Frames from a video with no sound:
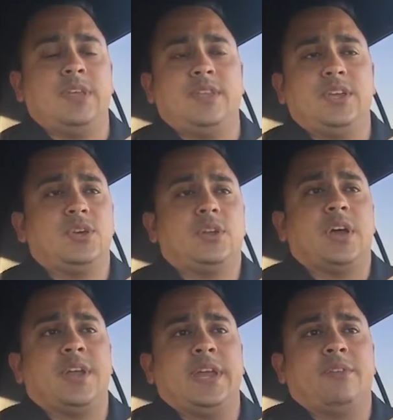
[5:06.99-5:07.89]
They could have
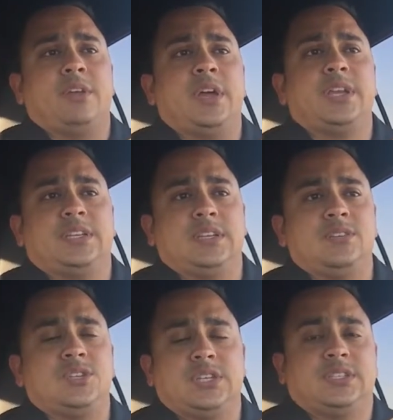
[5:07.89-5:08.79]
gone down
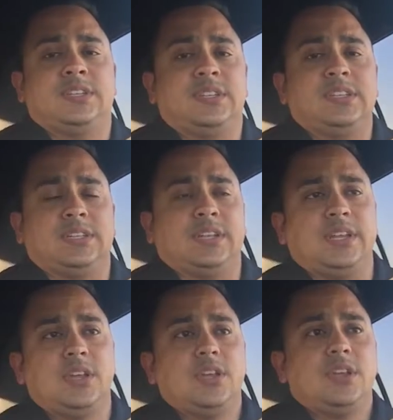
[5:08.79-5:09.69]
Huntington just as easily.